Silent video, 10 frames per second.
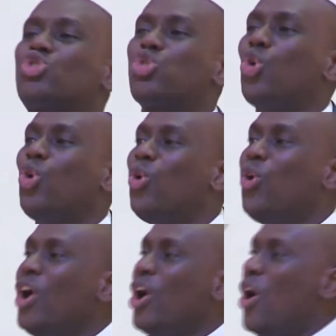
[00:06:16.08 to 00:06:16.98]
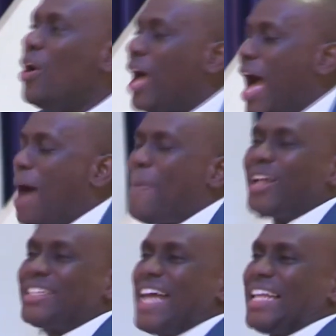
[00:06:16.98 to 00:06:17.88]
through
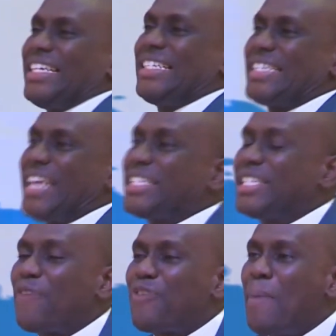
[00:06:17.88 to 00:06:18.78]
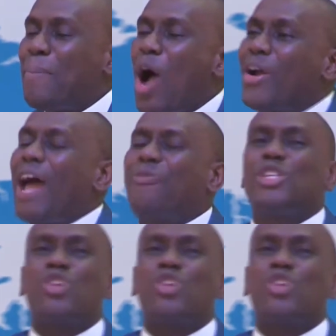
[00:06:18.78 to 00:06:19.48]
about 36 different biographies